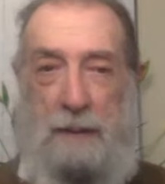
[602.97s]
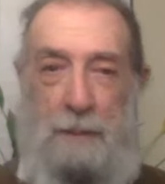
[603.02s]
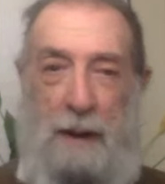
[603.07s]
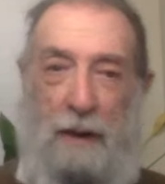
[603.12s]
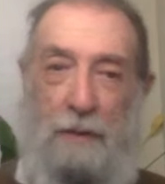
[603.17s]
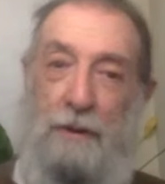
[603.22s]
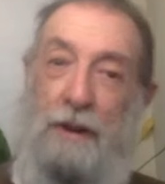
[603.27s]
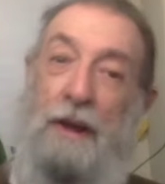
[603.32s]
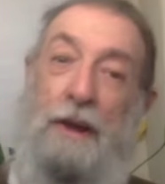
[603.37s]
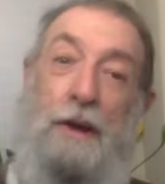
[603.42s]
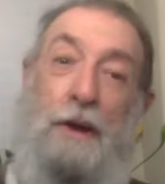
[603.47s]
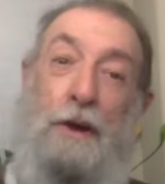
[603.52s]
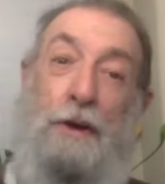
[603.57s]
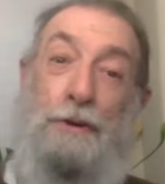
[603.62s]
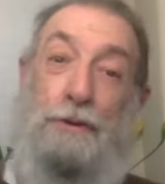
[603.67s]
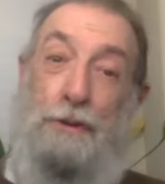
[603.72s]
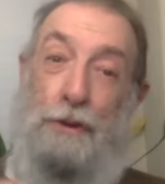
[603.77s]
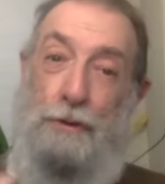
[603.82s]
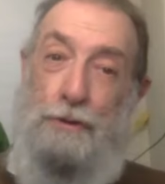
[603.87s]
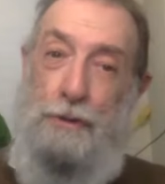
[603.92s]
about,
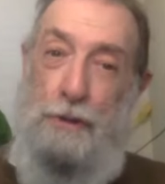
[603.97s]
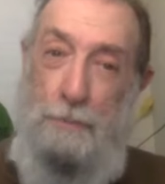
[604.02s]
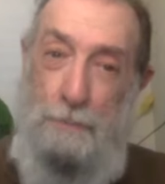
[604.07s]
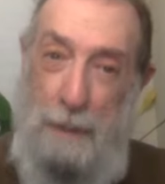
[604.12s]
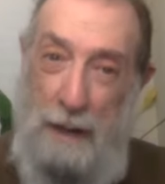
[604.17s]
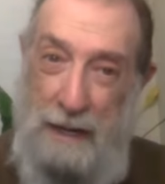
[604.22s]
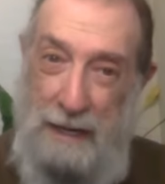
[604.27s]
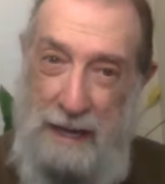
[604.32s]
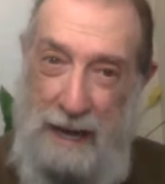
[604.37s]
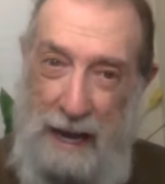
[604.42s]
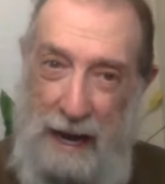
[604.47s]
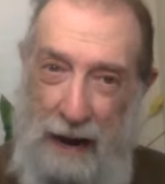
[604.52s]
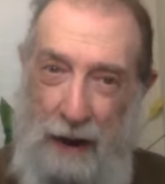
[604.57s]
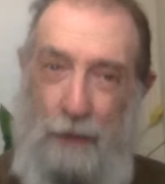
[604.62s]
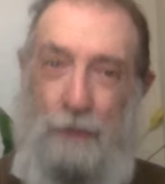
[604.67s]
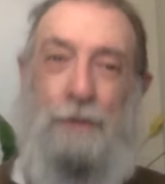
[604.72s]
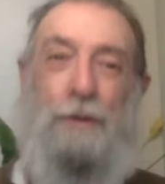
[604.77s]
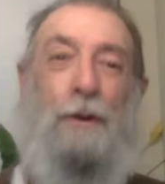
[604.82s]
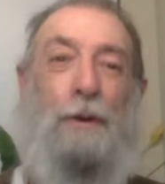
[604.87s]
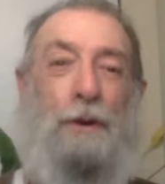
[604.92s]
do you bug
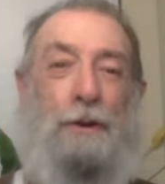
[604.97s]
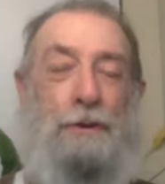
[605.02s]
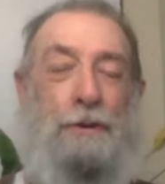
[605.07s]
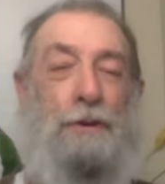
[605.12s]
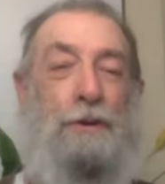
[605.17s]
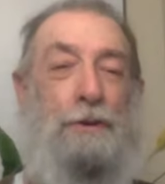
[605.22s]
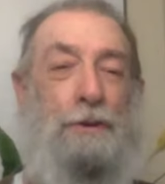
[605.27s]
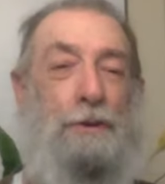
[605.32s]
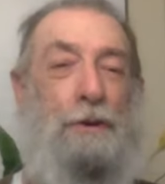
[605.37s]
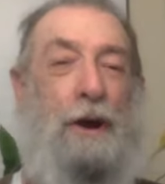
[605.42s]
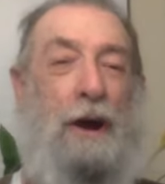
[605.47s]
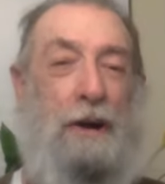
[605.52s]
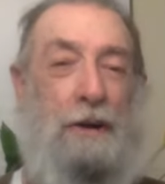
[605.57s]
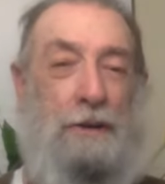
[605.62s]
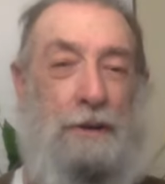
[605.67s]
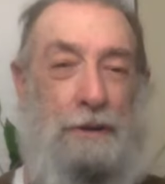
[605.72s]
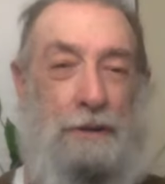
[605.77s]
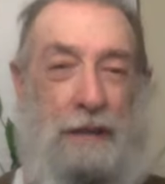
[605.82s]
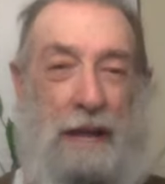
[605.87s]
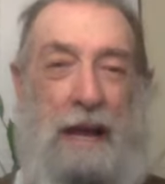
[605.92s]
out or do you
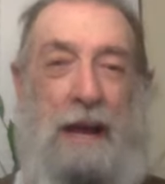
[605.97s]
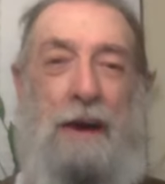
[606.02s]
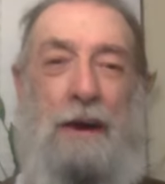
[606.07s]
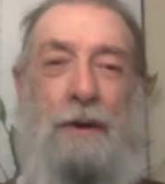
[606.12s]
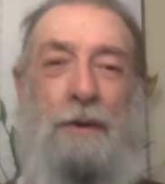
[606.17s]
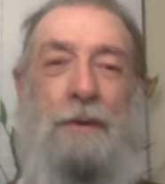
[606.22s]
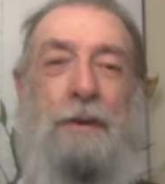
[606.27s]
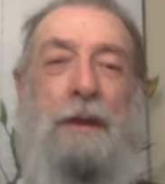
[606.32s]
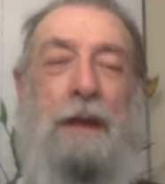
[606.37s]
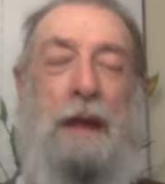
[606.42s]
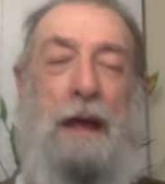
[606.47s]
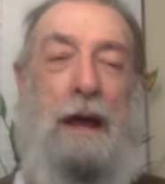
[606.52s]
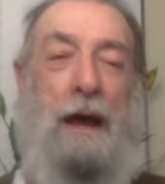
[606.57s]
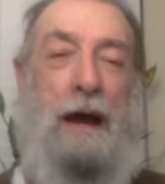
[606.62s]
hunker down?